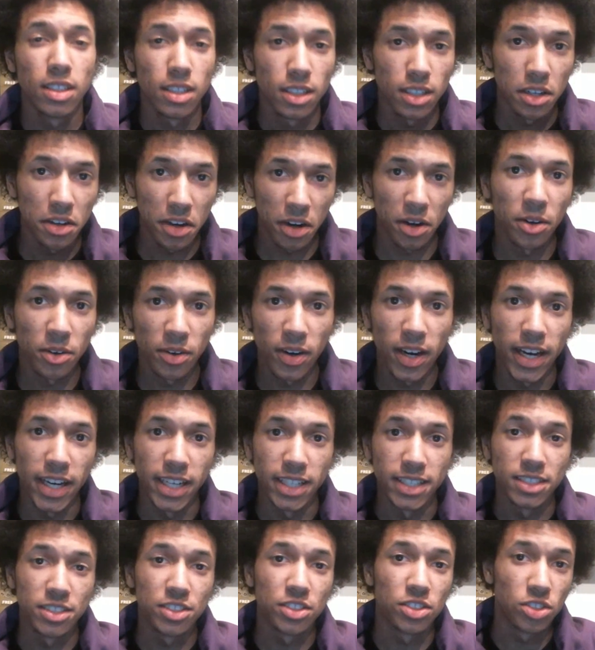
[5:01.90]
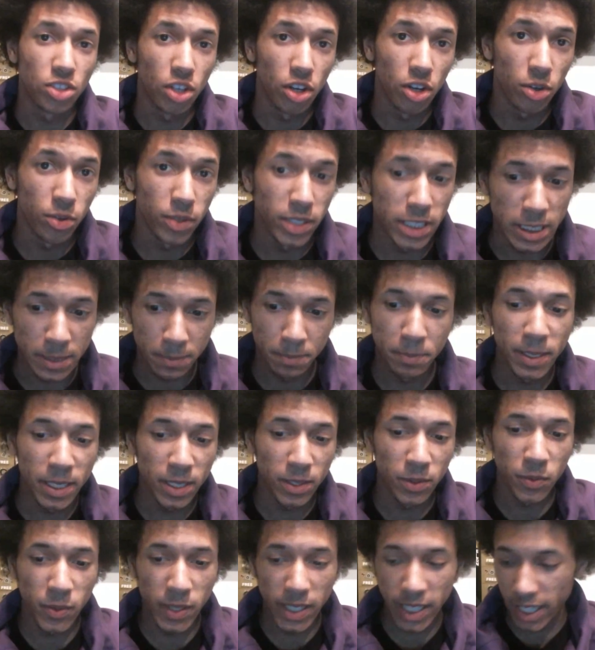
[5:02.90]
Alright, so it's been
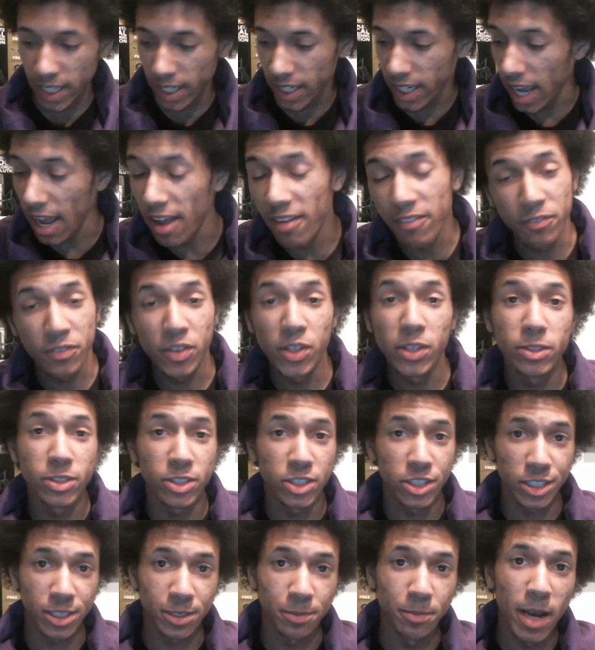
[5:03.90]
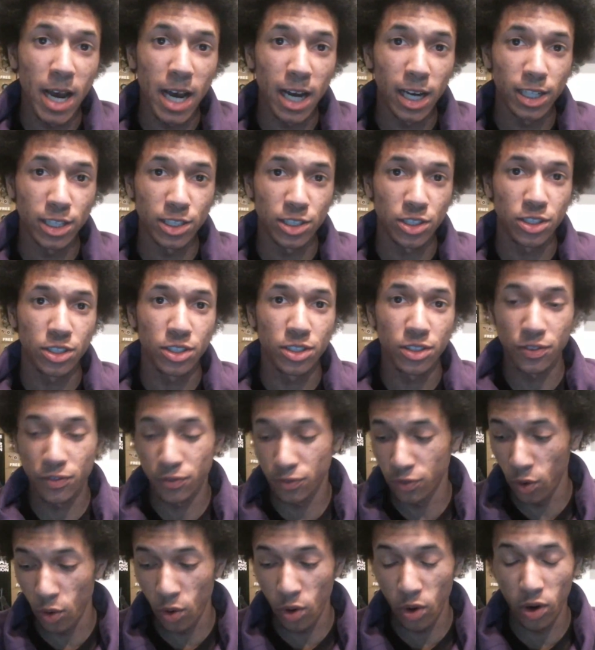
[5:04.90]
a week. I've used this mouse
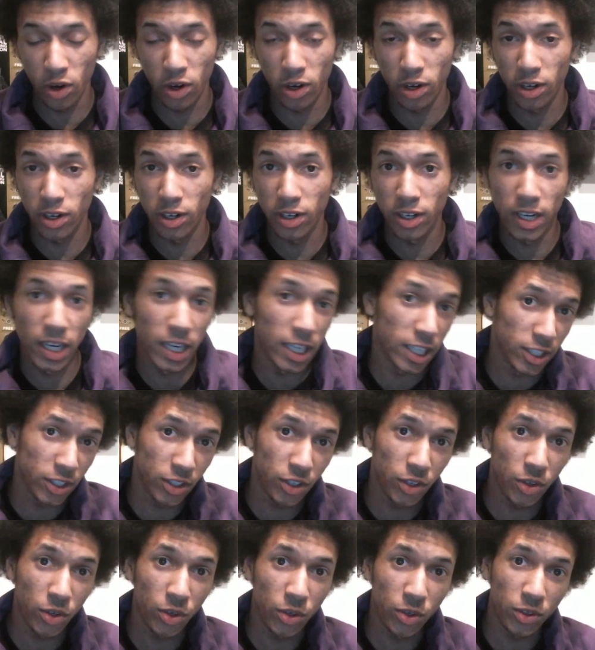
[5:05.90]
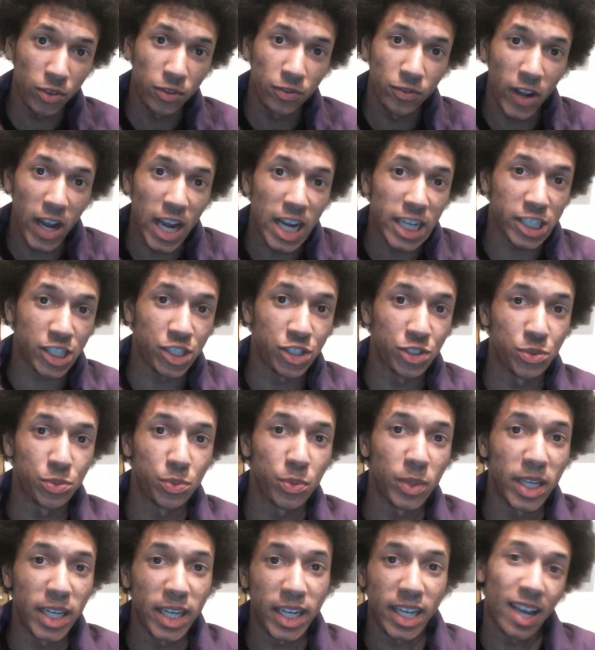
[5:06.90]
for a good
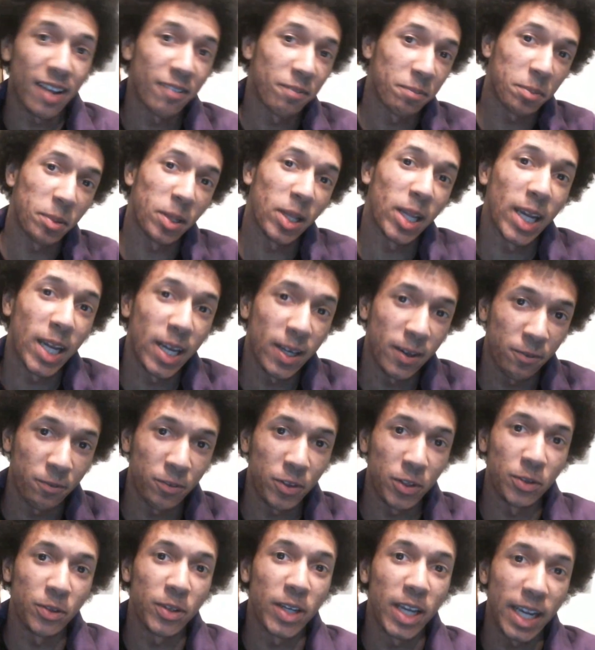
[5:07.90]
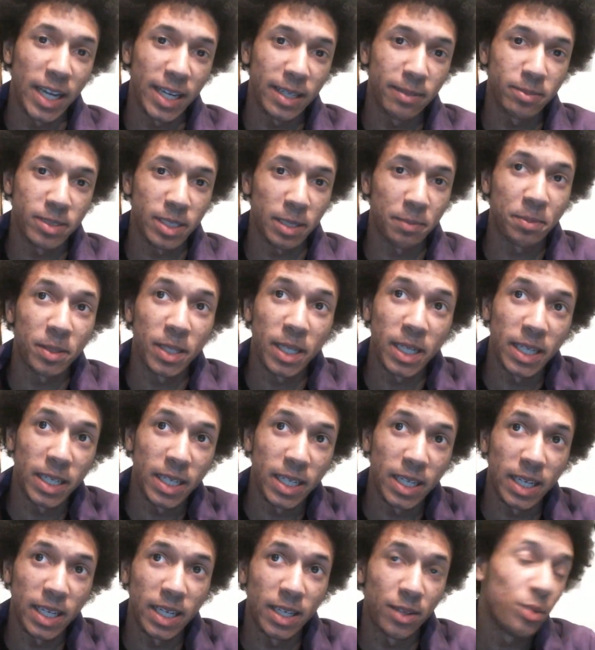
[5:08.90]
old-fashioned week. I've played a few games. I played,
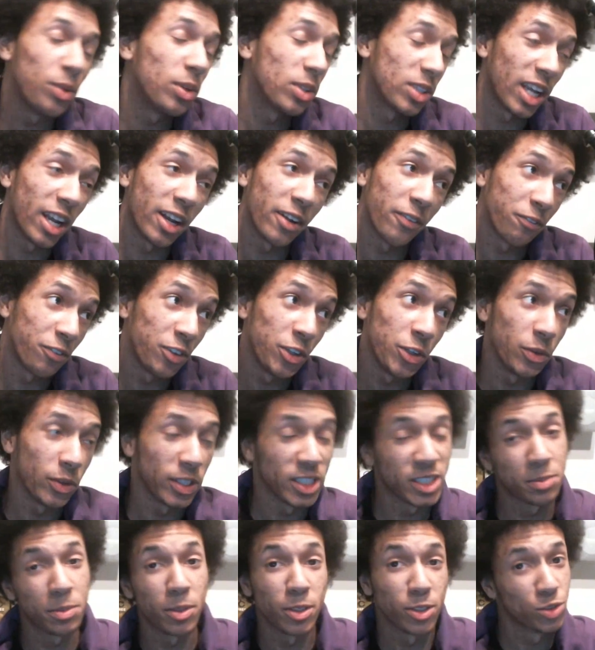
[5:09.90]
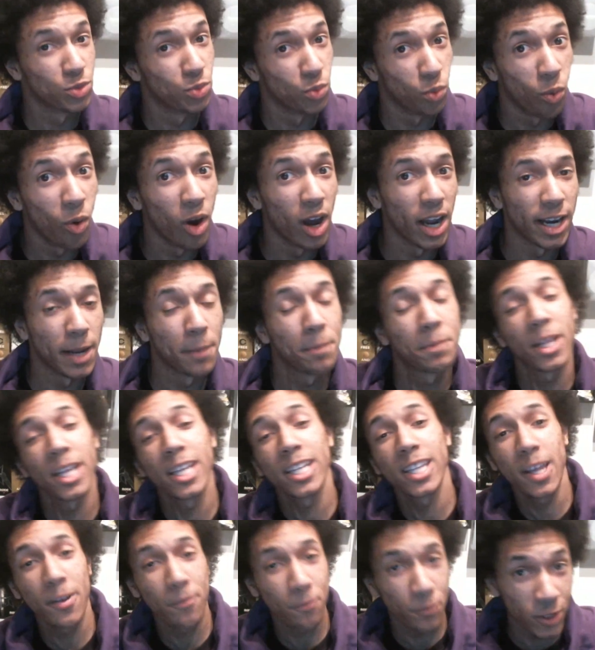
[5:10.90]
well, not a few, I suppose one. I
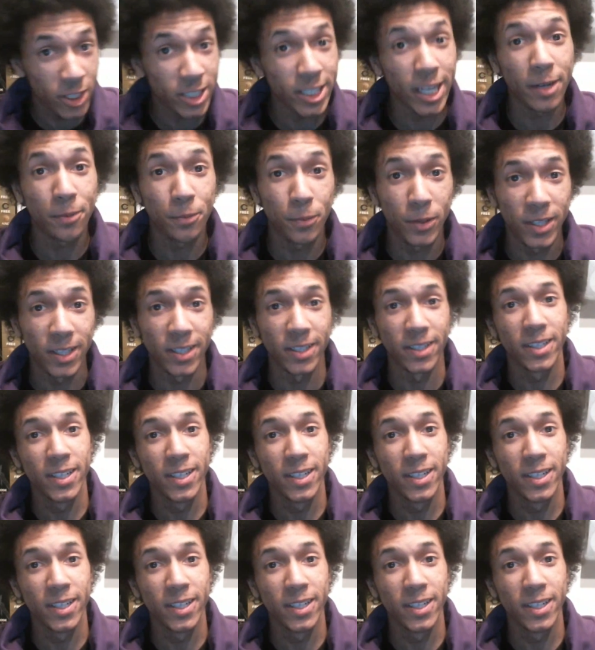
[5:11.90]
played Left 4 Dead with it.